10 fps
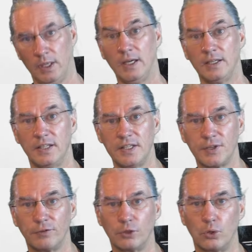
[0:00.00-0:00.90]
This,
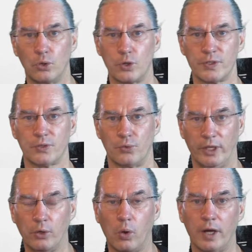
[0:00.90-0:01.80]
of course,
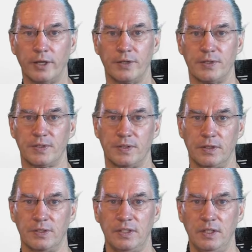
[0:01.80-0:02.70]
requires the
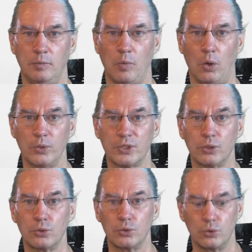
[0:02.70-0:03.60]
team also
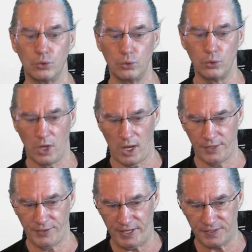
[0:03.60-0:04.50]
to do
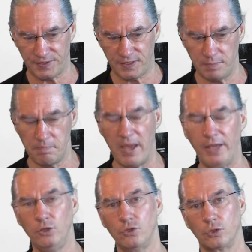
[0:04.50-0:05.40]
an
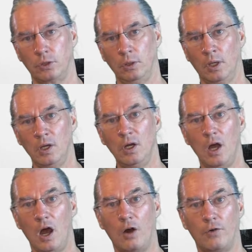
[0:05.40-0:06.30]
estimation
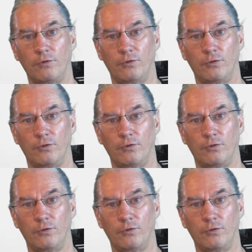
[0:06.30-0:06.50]
of